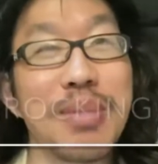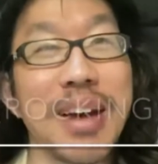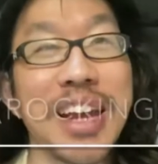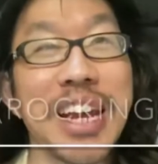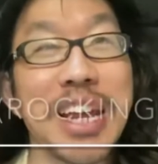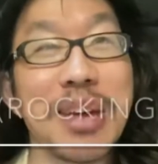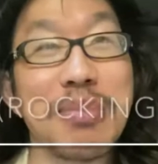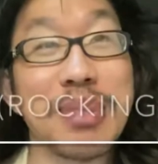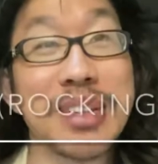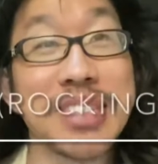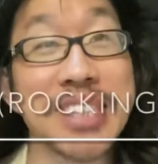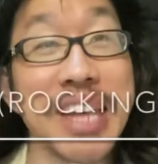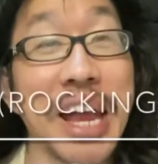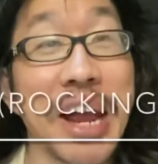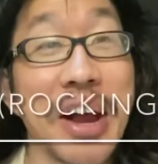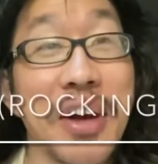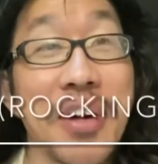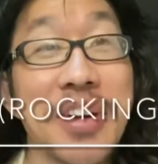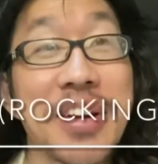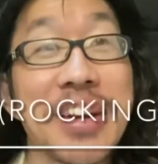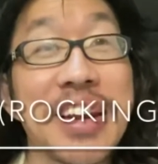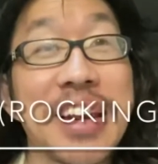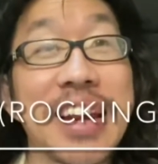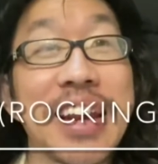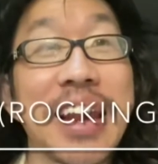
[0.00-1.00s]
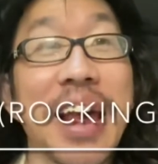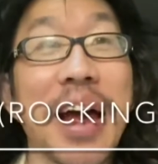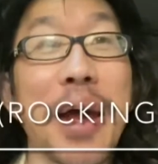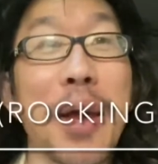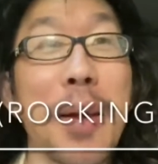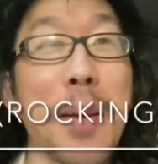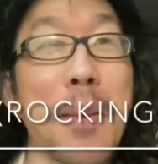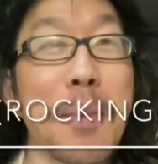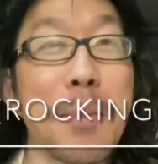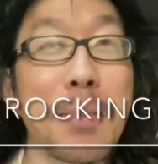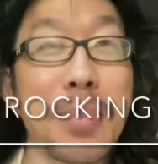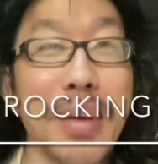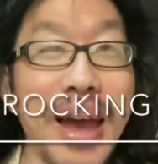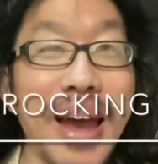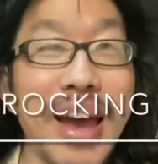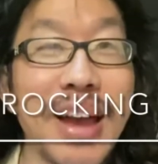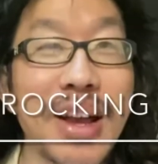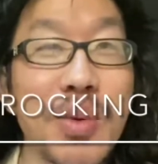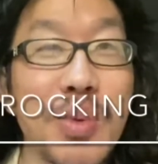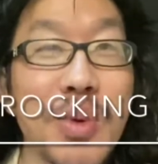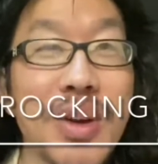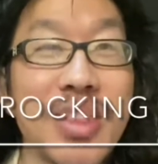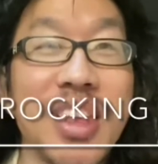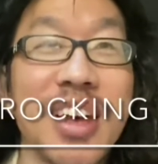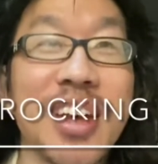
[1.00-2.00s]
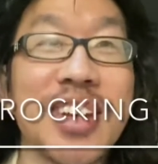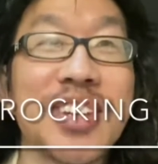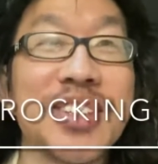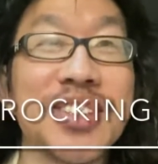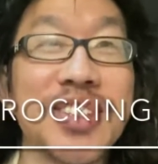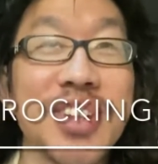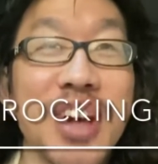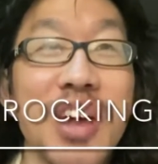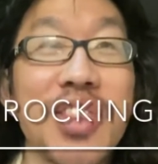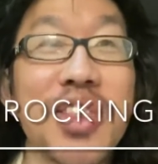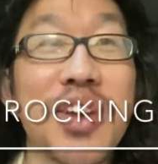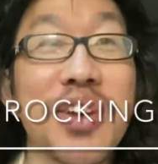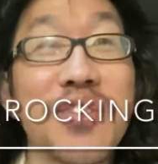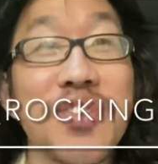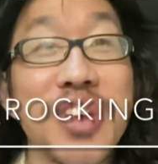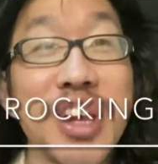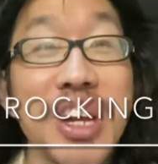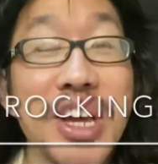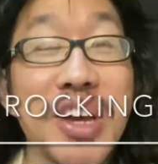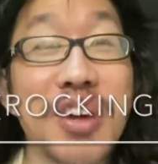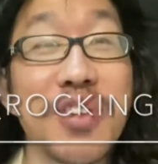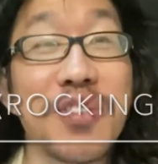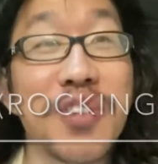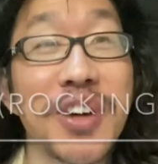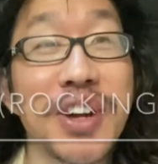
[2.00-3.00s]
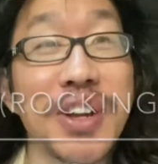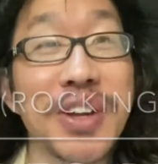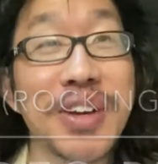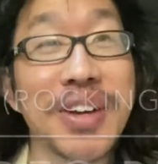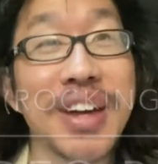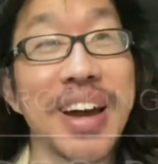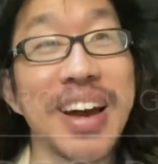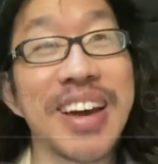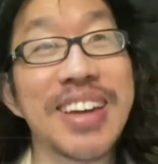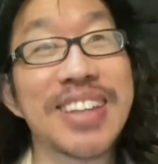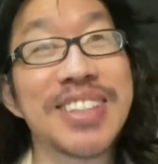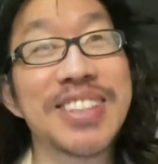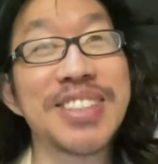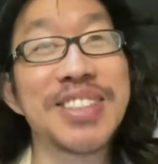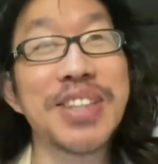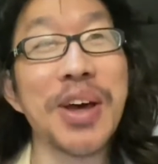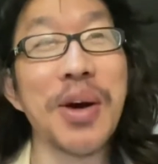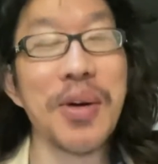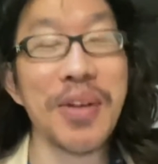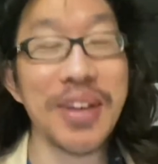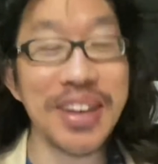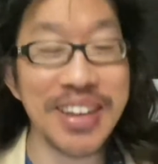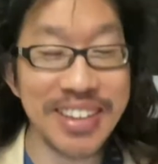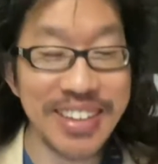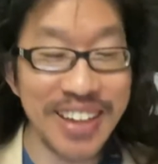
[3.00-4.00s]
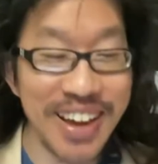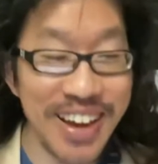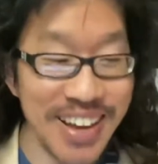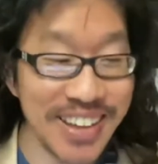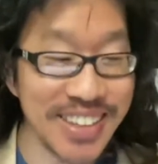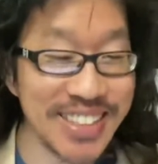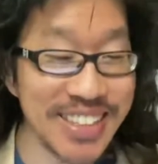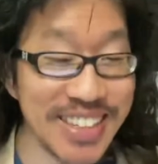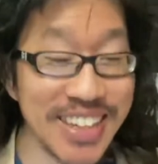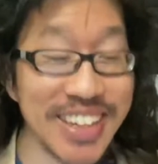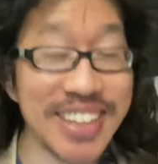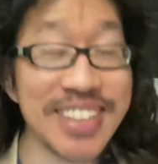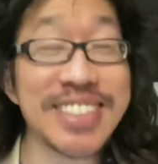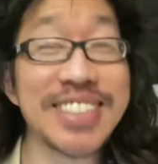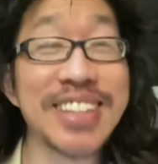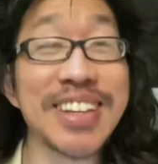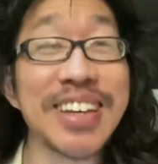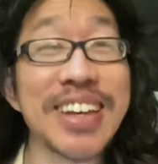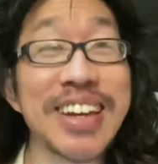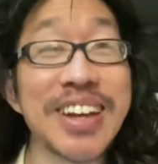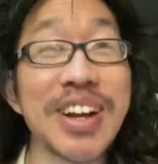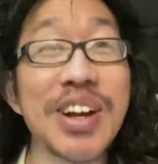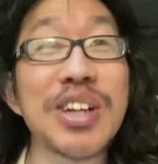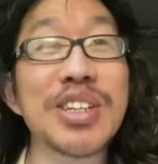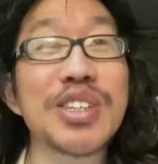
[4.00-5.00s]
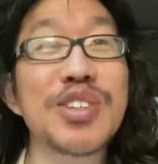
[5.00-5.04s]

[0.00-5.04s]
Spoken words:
My name is Aaron, and I am back with another video for you guys. So, yes, it's here.